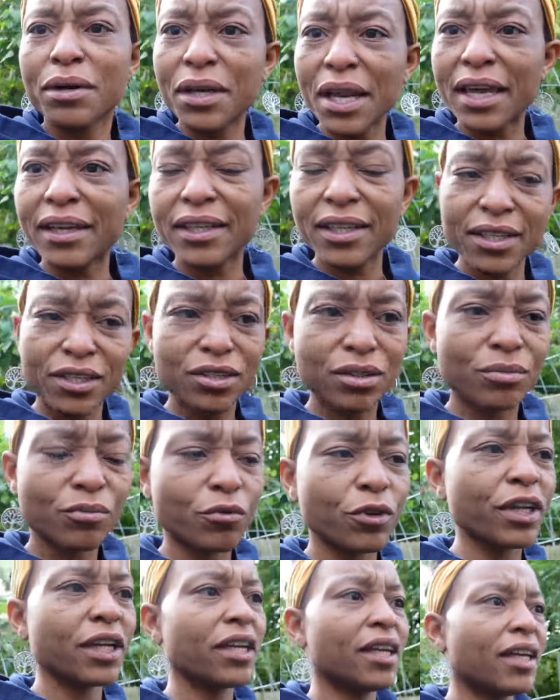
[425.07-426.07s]
and I did some
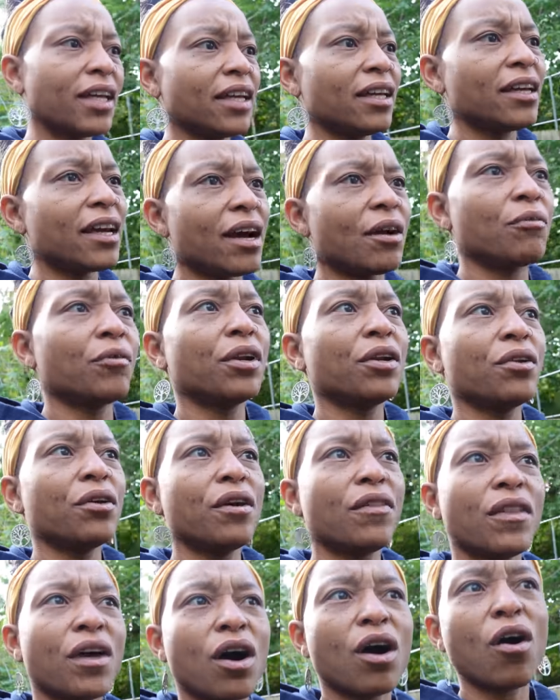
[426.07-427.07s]
reading. I went
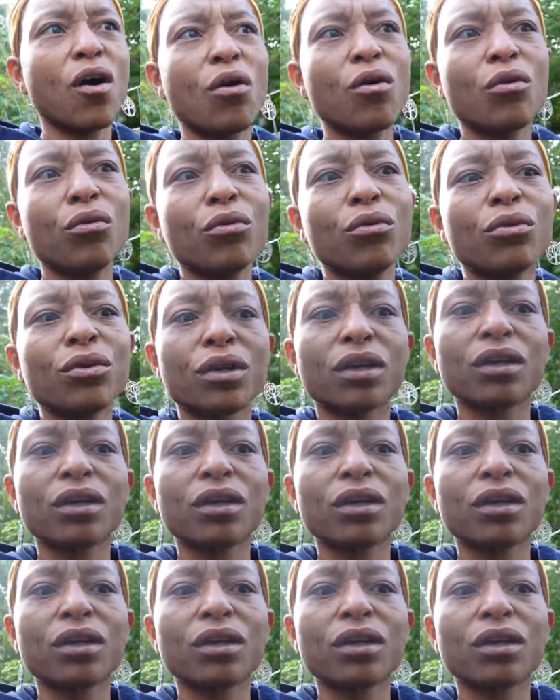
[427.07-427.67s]
on the old